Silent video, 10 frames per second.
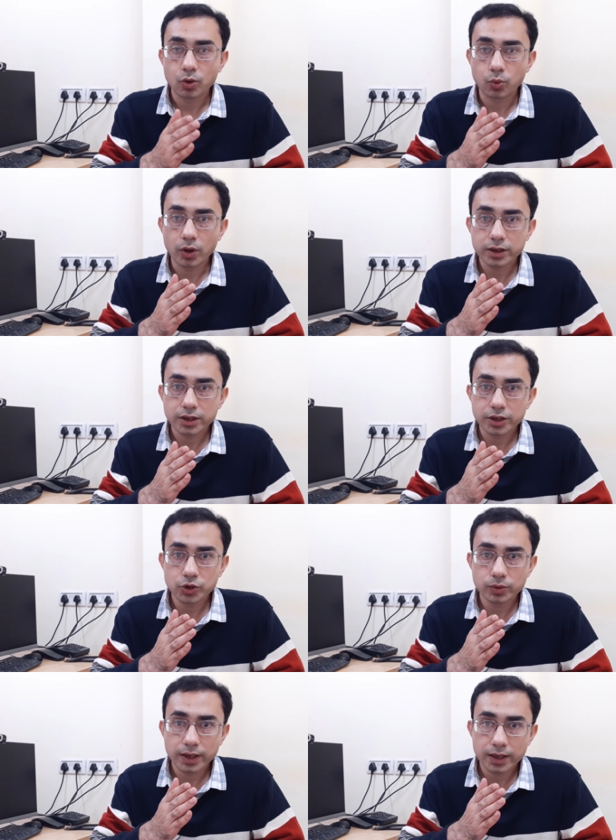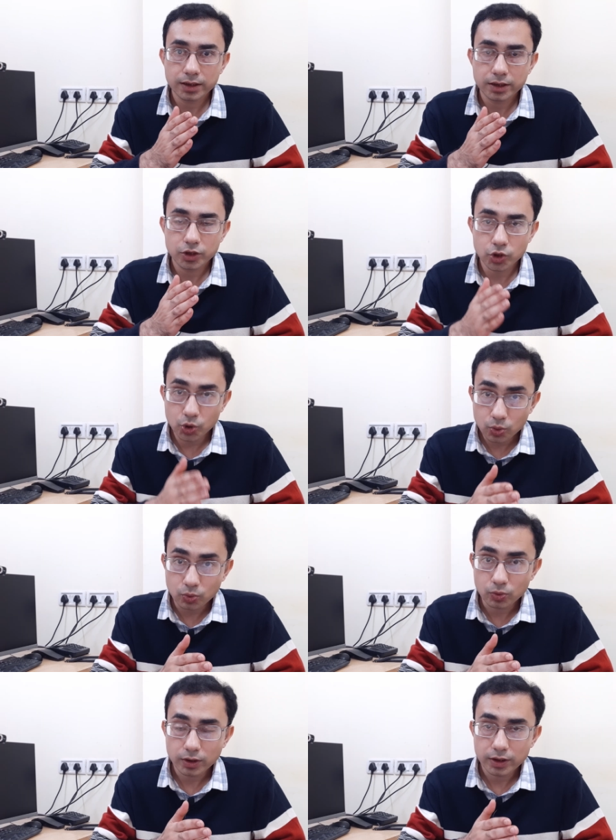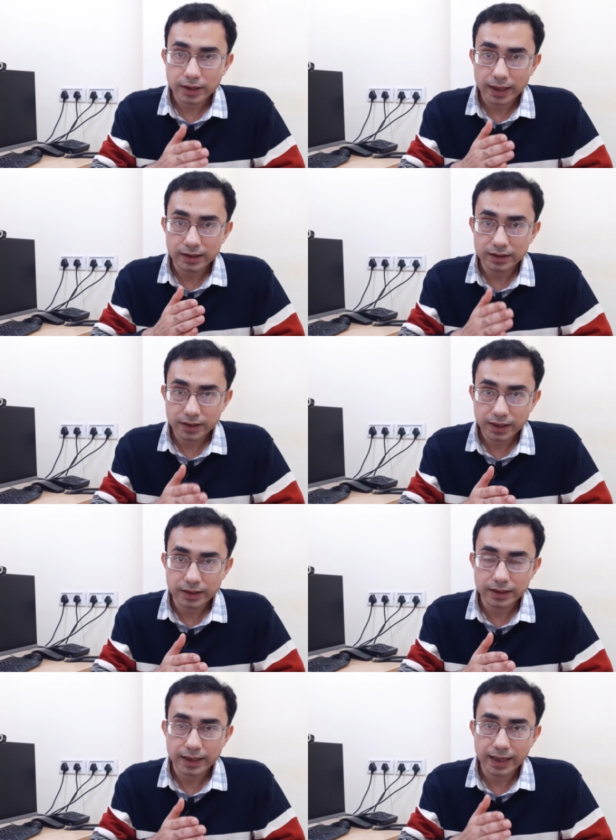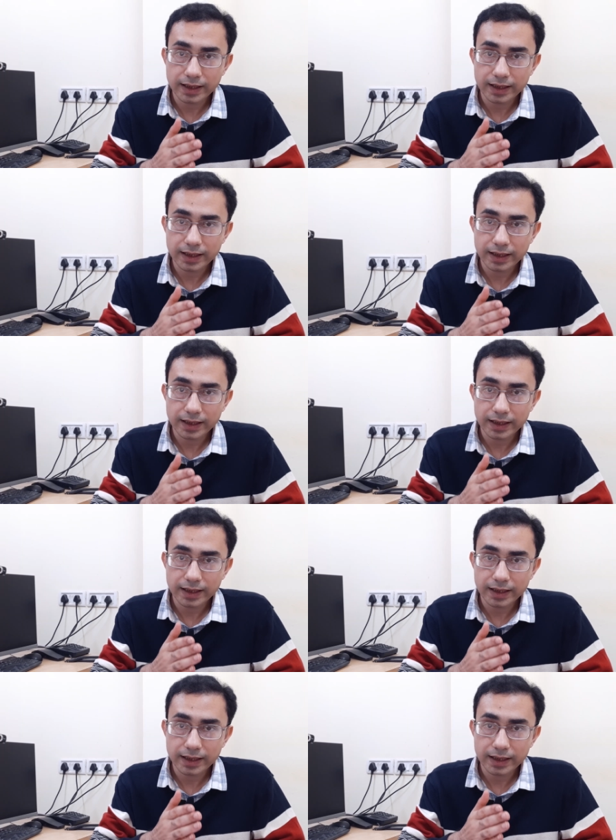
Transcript: what you can do and think,